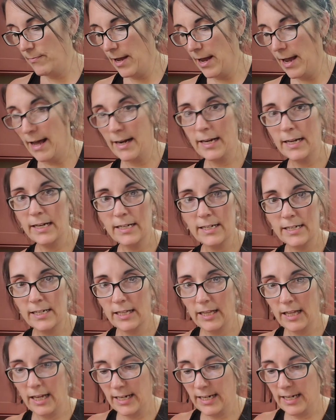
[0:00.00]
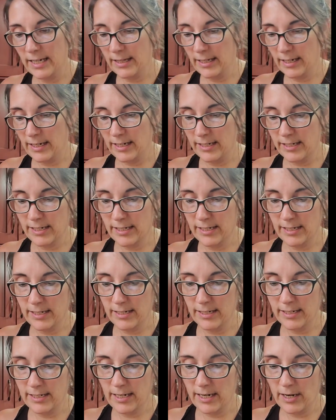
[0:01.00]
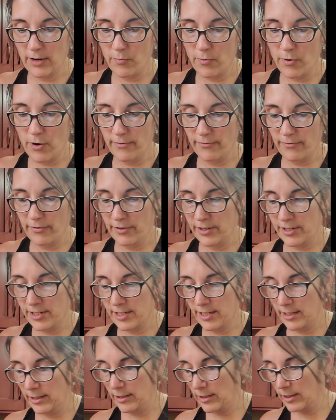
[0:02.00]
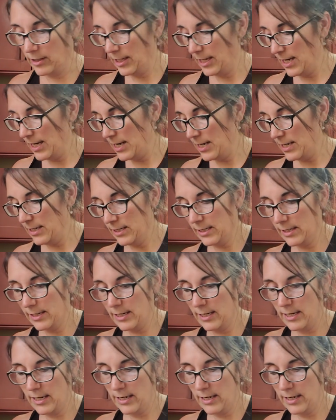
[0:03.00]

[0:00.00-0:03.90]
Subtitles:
adding until I get the consistency I want for this little glaze.